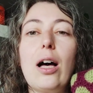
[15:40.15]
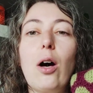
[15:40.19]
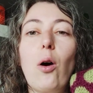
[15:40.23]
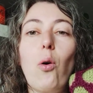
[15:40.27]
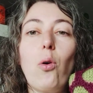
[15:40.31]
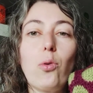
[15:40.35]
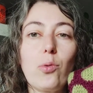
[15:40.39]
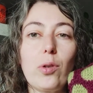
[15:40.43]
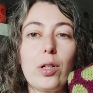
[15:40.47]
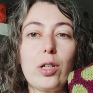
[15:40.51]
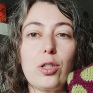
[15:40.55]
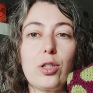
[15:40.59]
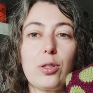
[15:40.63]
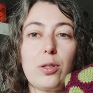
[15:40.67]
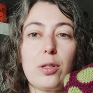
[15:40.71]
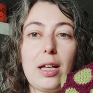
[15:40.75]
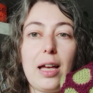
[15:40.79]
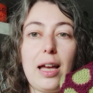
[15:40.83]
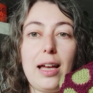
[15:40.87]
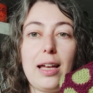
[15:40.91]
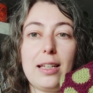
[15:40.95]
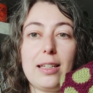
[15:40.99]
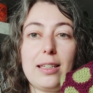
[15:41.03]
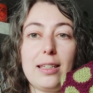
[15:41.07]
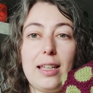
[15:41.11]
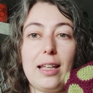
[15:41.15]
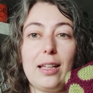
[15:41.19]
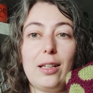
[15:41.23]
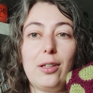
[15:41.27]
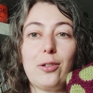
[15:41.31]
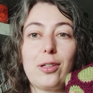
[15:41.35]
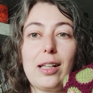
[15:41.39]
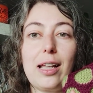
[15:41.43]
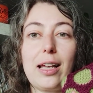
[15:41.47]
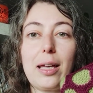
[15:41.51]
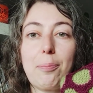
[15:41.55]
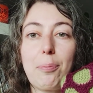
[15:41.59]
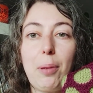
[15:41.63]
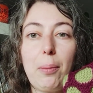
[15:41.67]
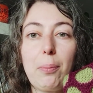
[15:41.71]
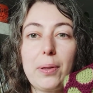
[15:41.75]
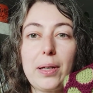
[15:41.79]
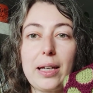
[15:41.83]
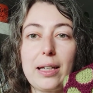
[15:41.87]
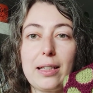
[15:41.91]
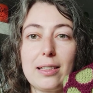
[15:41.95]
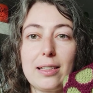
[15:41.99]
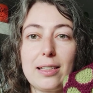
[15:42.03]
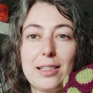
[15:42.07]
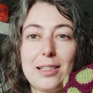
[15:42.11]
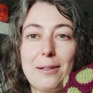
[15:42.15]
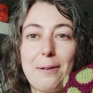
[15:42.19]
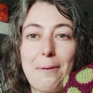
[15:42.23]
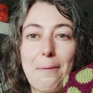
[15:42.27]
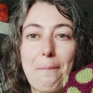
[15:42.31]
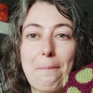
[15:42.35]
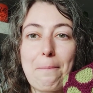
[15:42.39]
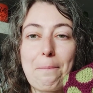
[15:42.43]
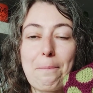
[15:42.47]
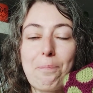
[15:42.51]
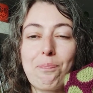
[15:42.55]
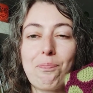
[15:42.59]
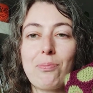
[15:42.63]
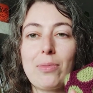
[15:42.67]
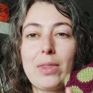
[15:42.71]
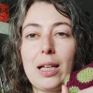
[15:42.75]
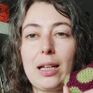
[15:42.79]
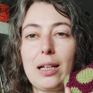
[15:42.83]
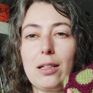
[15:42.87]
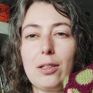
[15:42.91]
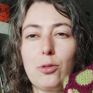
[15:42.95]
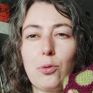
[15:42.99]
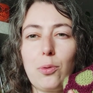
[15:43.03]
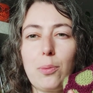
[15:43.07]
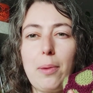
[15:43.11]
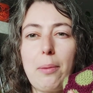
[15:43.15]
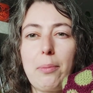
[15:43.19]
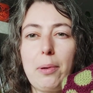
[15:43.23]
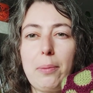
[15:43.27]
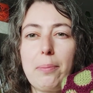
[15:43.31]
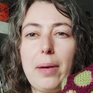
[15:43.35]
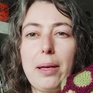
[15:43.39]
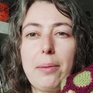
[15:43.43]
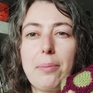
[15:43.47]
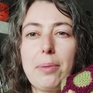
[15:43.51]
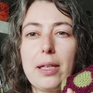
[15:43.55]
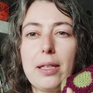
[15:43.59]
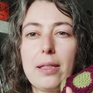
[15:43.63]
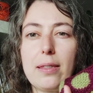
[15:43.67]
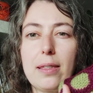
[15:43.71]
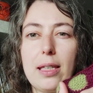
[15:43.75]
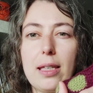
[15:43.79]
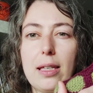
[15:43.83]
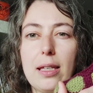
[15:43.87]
orange, and they look like pumpkins. Can't remember, maybe